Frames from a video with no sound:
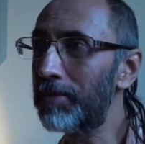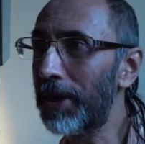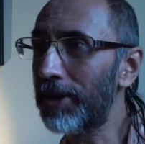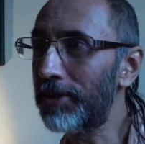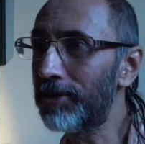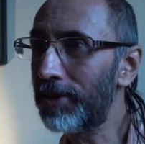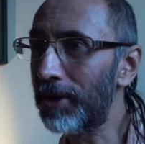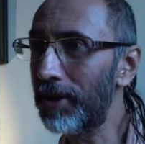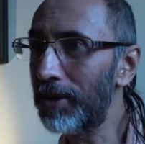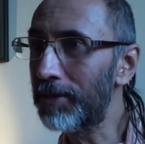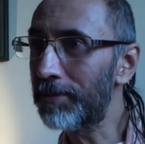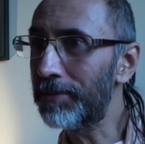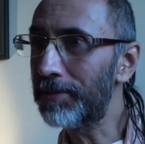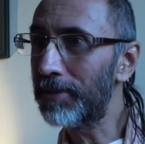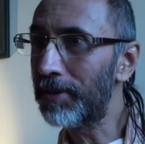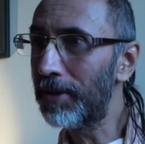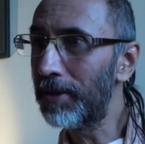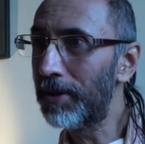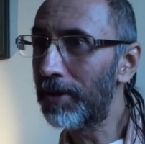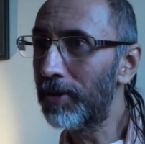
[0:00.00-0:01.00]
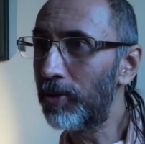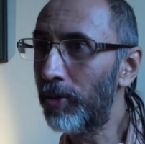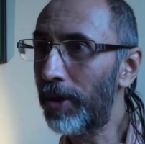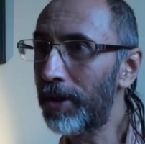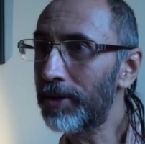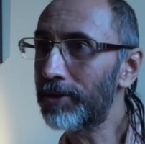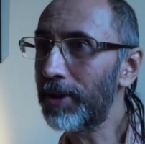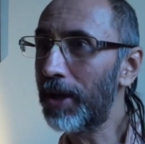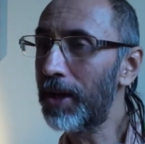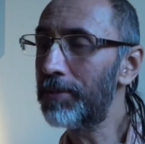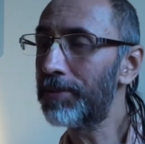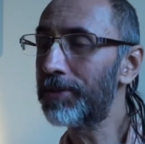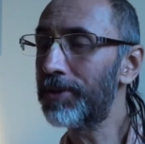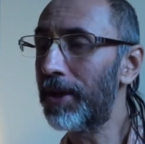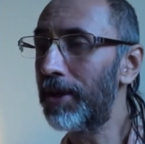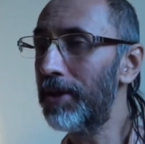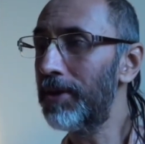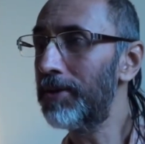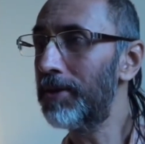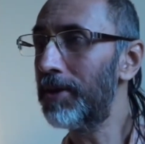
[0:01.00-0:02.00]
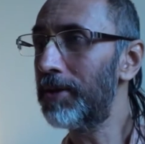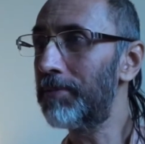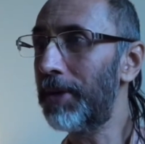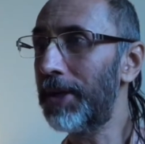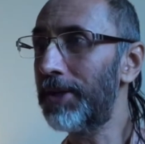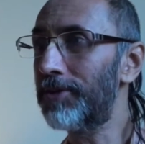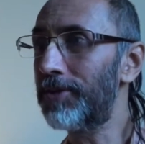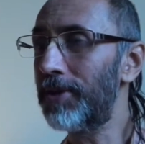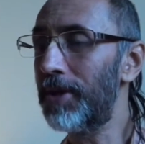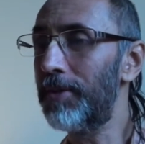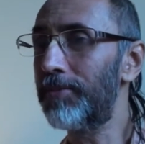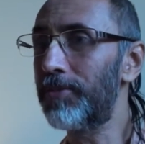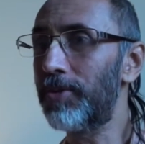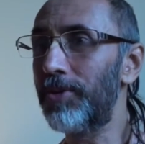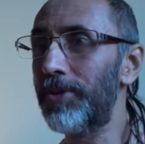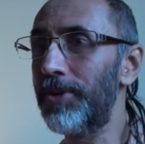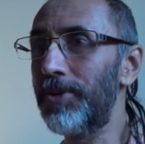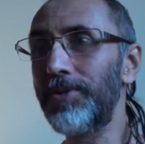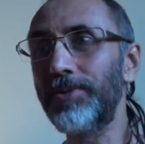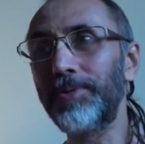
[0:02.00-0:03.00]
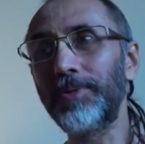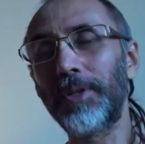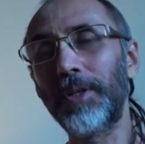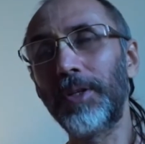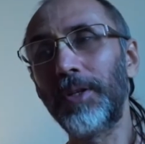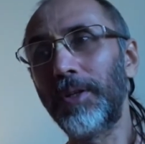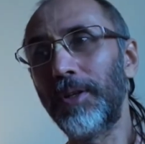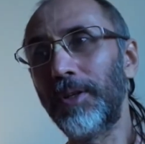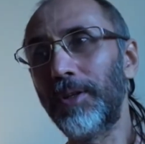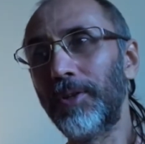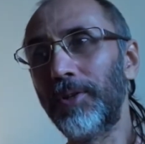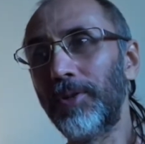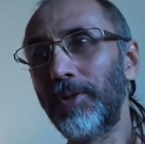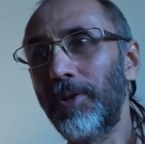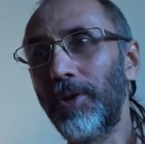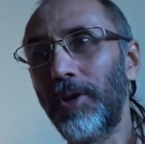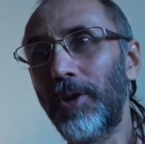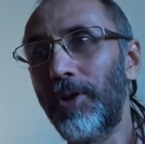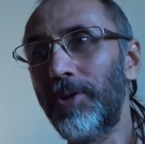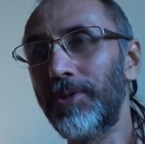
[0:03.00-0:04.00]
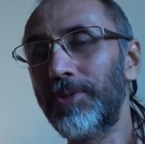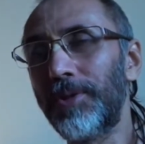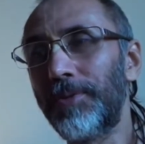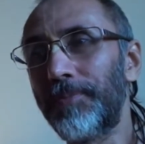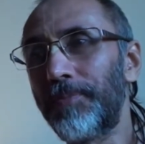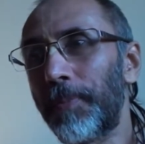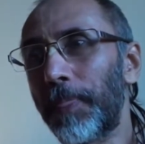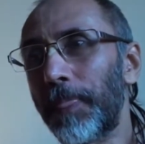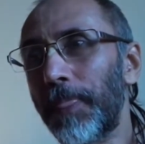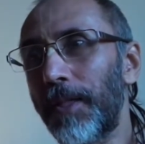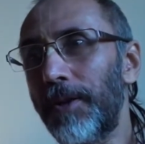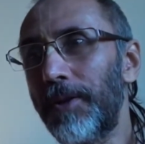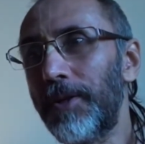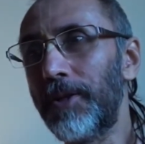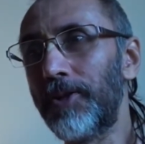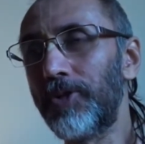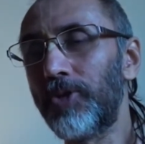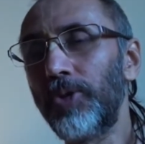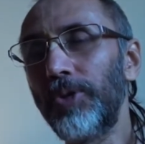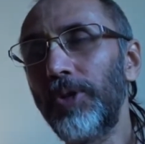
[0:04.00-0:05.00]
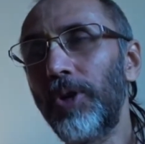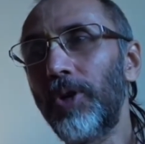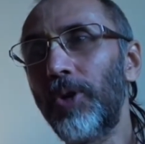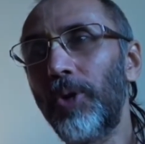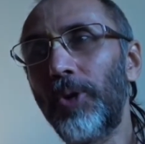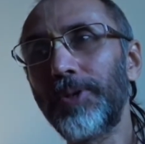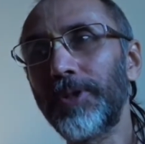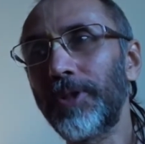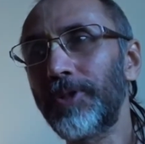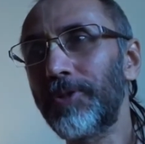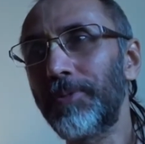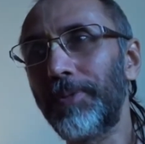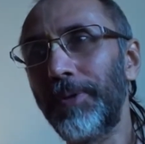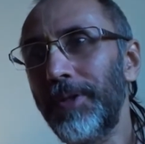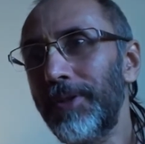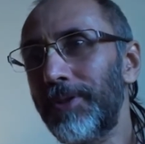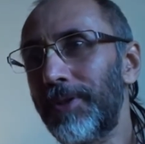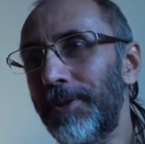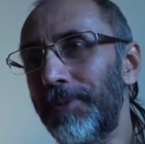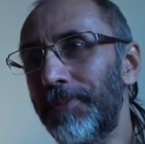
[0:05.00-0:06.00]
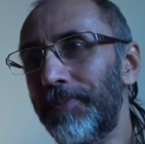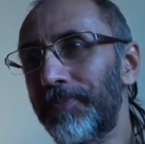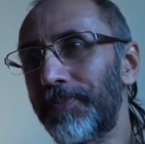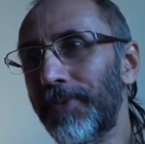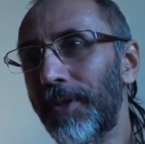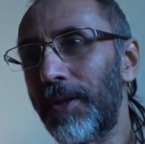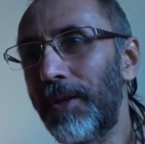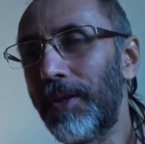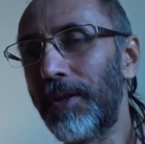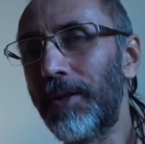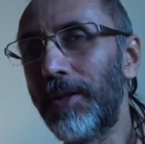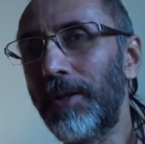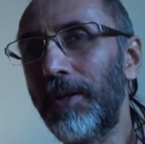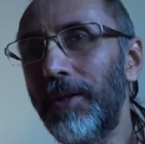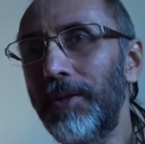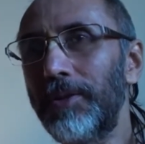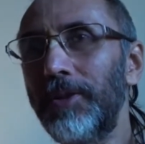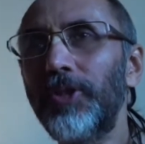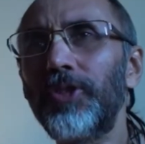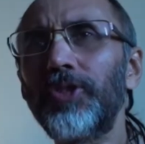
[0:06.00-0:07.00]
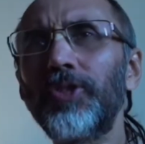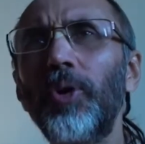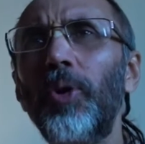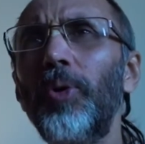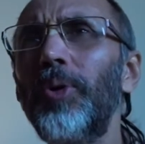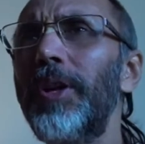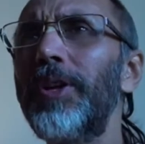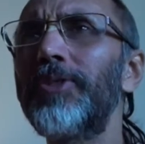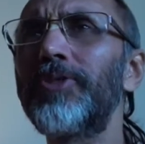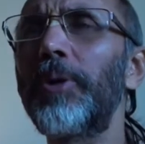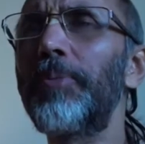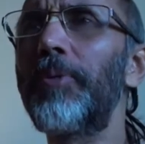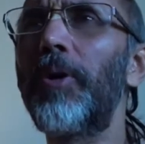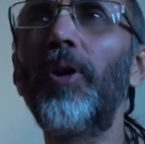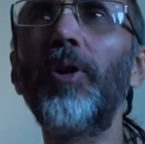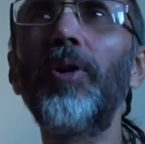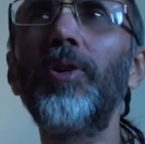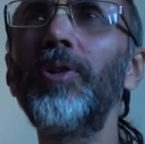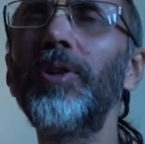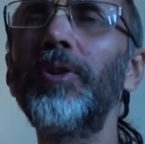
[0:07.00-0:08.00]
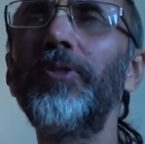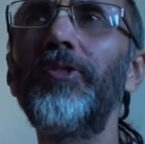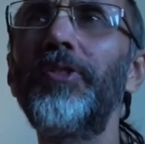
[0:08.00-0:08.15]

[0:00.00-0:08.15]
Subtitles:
myself, once I have surrendered myself to you, Lord, to your lotus feet, the solace of all